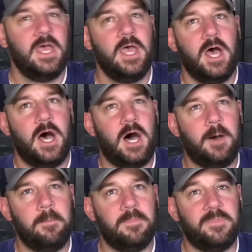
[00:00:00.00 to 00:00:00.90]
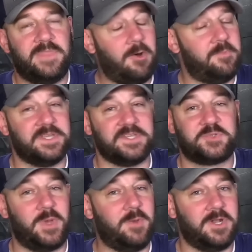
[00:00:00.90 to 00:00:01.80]
Yeah, um, that would be a
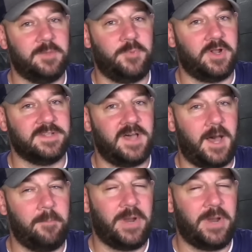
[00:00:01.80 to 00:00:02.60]
sweet one to put on top.